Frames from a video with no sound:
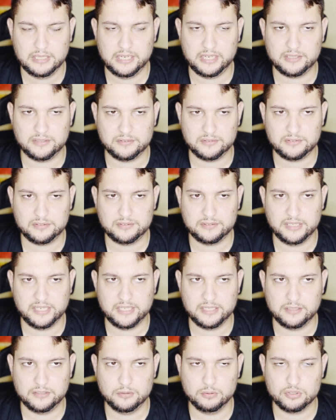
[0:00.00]
and
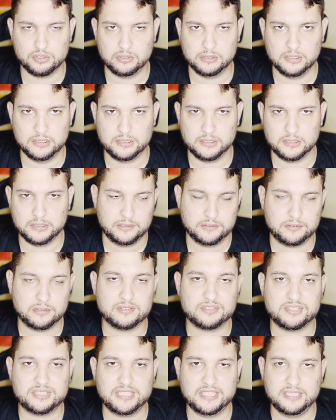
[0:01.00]
they usually
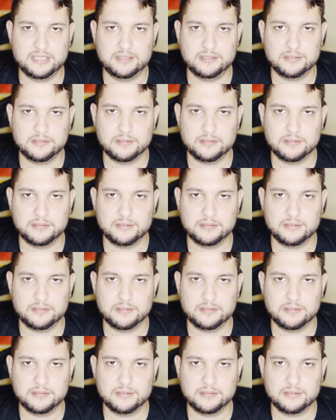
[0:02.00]
succeed